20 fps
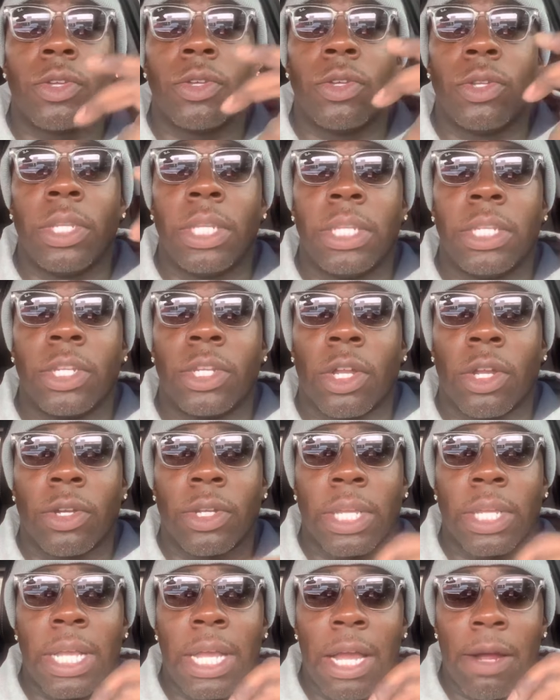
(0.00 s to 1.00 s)
You need to learn
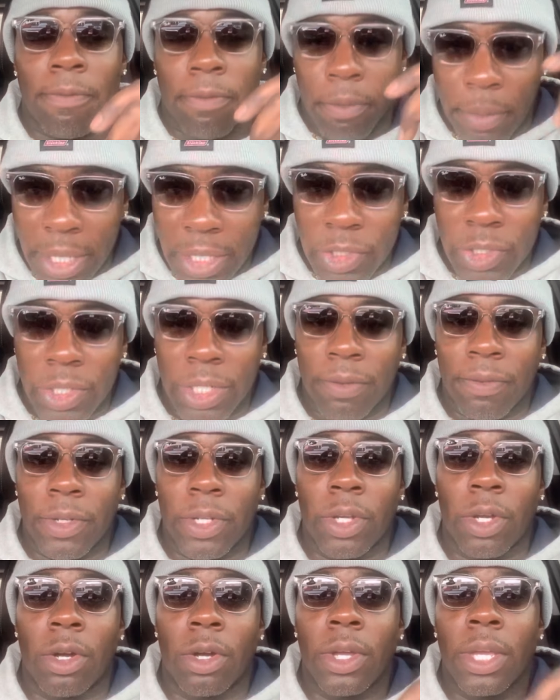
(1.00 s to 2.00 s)
the conformation of a
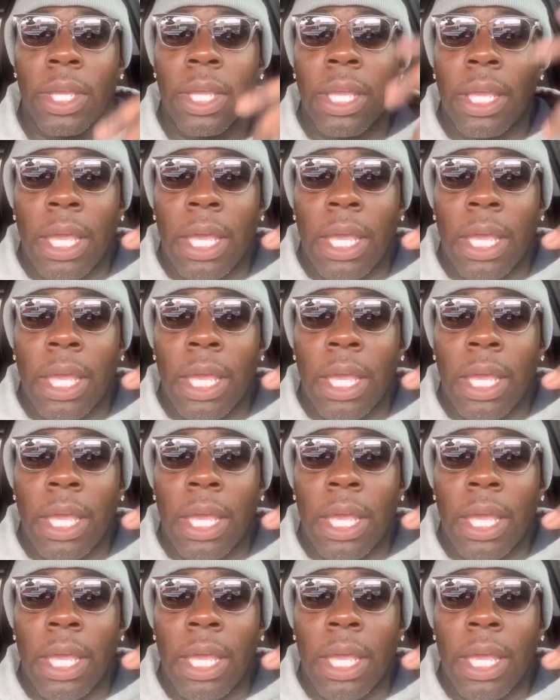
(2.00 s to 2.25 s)
dog.